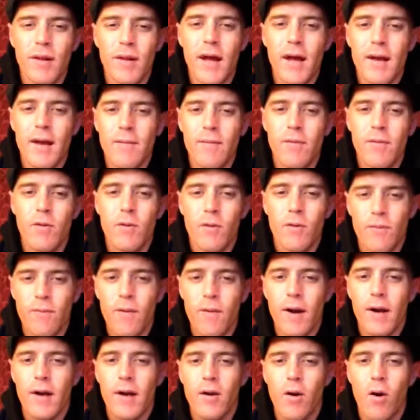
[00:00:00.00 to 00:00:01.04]
that if you were a
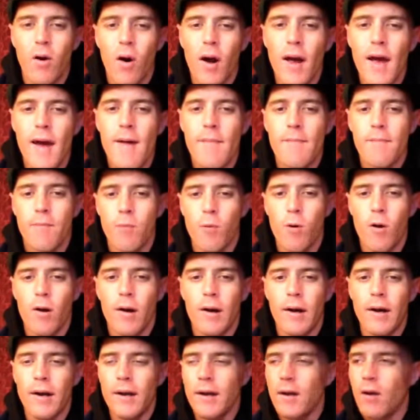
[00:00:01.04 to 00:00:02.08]
fucking high-up
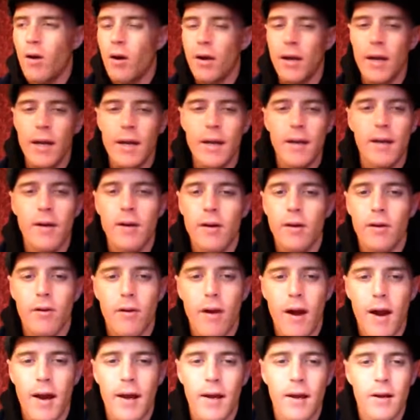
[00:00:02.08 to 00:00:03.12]
worker and I needed a
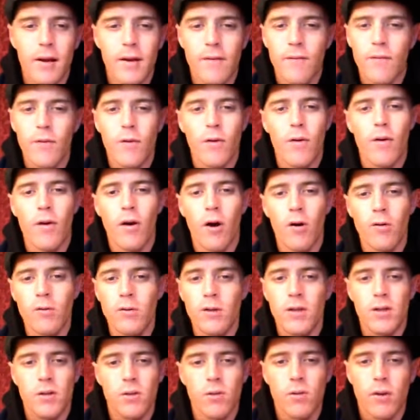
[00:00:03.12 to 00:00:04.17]
crane. If you were an
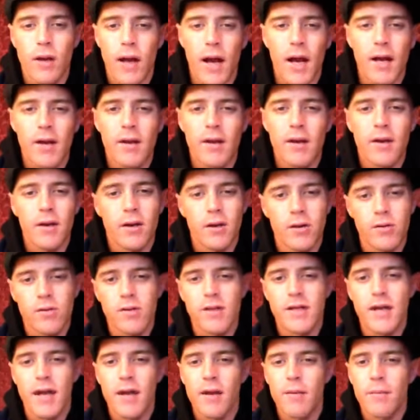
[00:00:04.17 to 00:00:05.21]
old-school cunt and you were
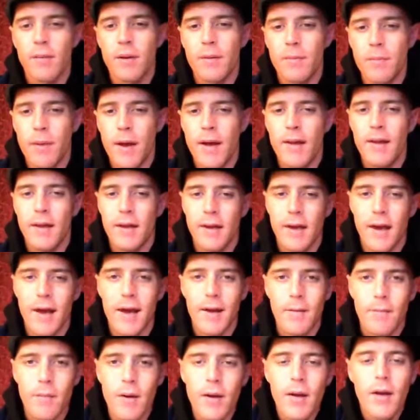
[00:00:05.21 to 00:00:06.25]
telling me about the
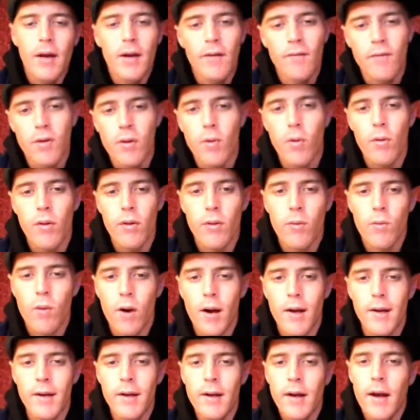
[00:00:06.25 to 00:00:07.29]
game. If you were the
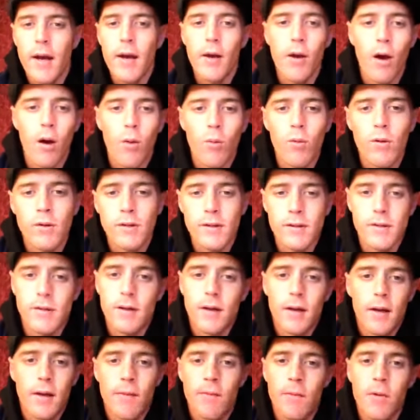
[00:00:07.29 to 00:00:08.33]
one and I wasn't.
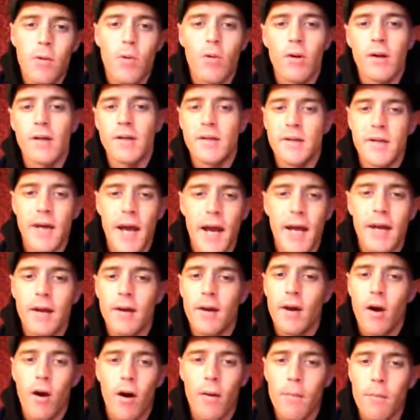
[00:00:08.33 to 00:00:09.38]
If you were insane.
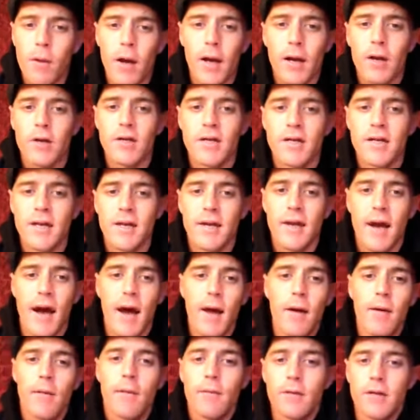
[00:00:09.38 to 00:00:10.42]
I'm like a sedan
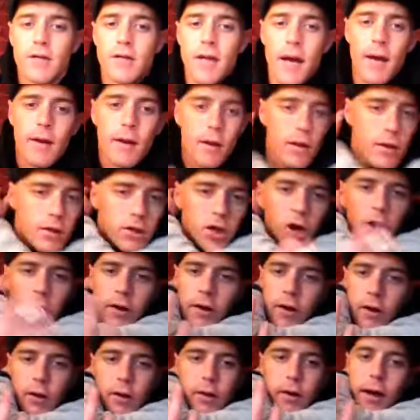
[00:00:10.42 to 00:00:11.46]
with a
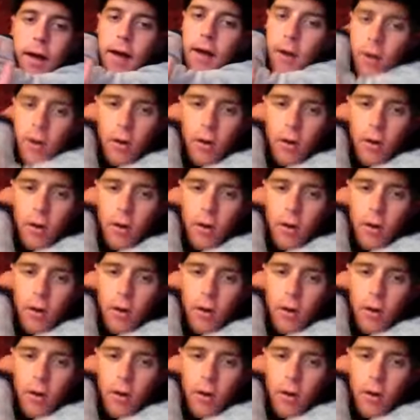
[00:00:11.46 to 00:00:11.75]
choking neck